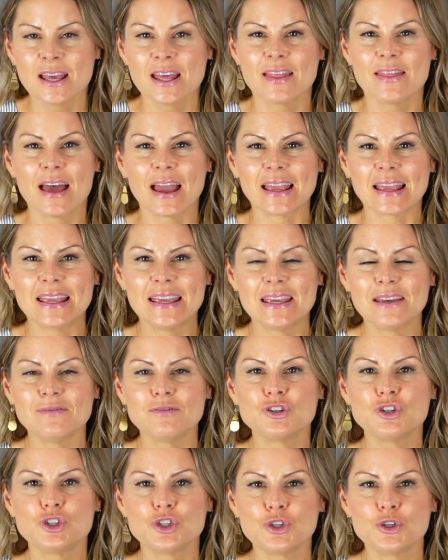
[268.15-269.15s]
that
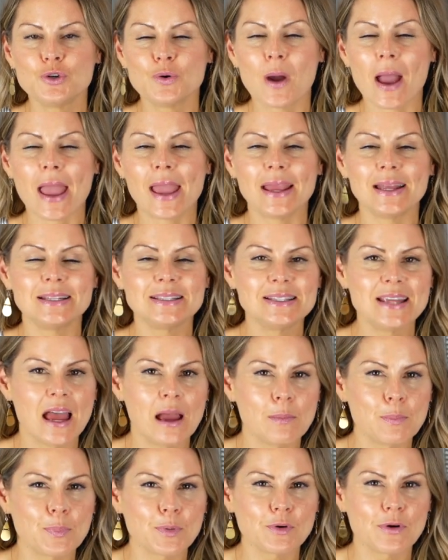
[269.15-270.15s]
gives you a
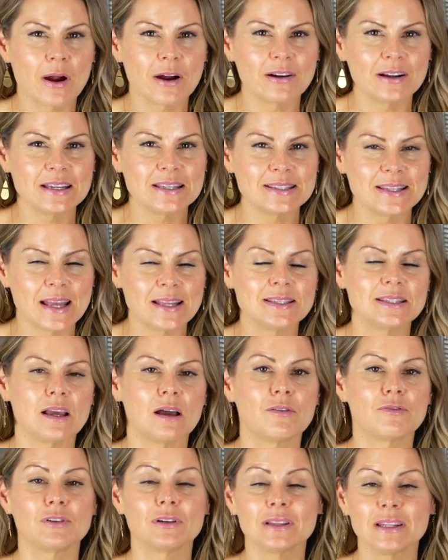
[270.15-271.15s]
temporary sense
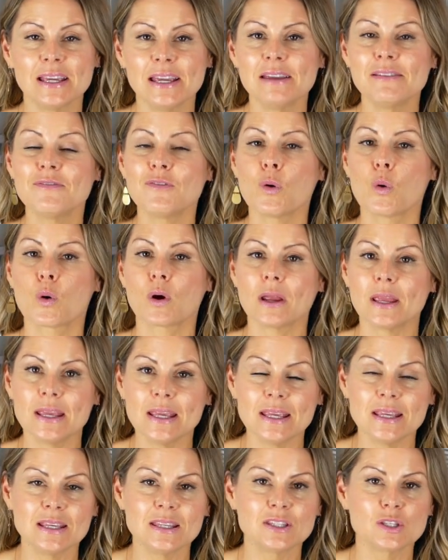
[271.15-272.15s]
of relief or
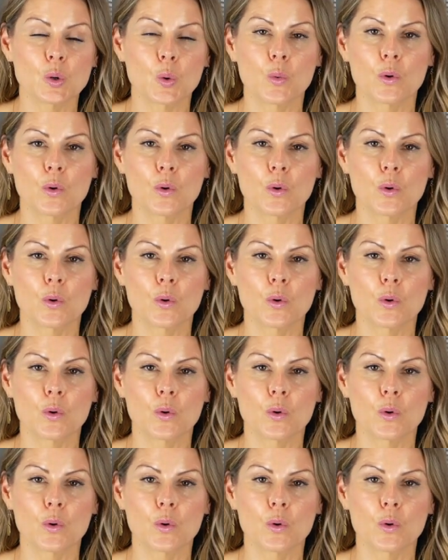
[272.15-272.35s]
ease